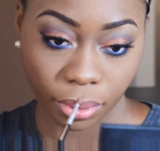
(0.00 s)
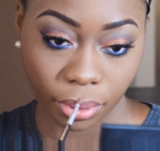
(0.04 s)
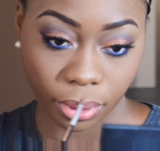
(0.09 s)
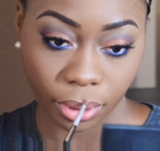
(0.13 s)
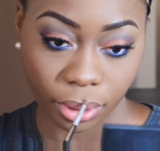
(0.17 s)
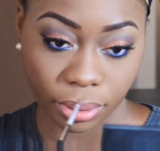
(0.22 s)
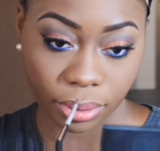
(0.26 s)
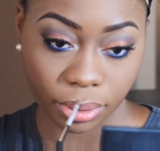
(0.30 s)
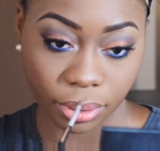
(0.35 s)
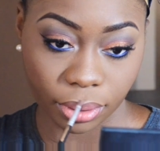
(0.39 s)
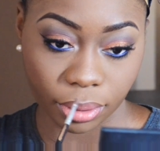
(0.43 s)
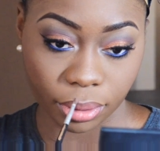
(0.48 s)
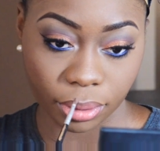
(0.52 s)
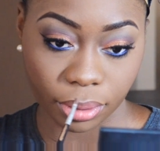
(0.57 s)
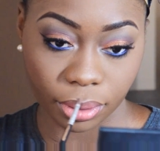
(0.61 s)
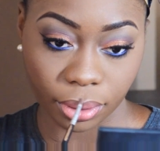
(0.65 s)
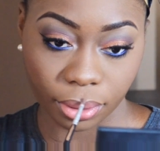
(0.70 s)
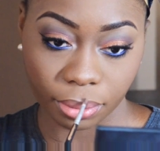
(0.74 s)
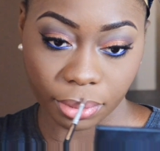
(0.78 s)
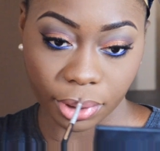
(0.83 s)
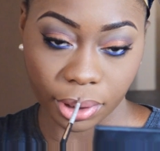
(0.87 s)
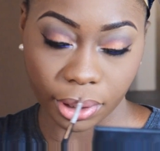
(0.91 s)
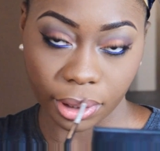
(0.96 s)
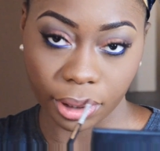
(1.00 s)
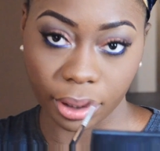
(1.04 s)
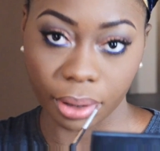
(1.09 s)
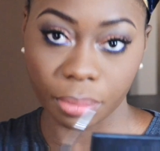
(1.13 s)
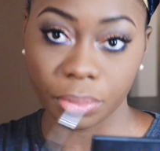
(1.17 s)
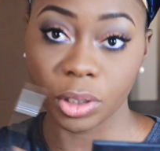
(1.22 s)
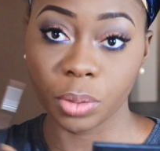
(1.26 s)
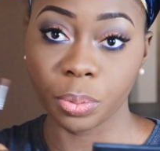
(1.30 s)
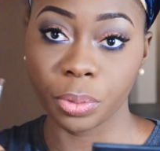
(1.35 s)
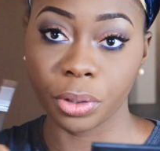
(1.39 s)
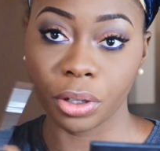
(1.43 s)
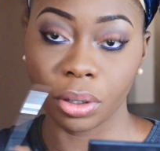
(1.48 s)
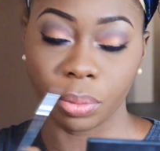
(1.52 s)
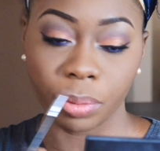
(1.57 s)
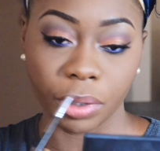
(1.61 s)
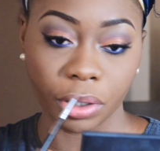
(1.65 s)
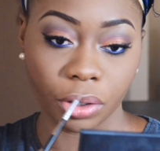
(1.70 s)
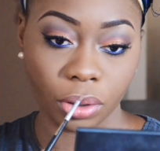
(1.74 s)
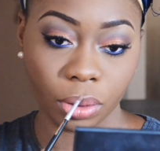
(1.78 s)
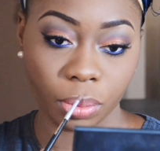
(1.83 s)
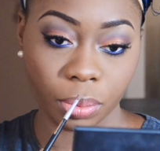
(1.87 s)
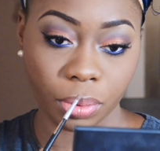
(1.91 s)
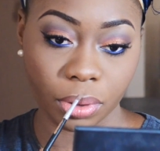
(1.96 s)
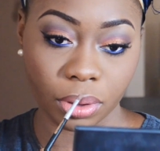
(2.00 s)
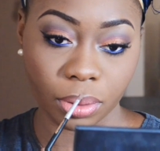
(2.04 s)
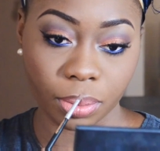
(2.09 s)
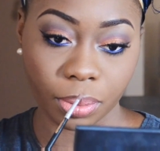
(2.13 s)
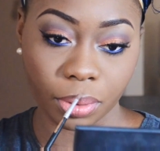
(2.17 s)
that's the same highlight. I'm just putting on my cupid's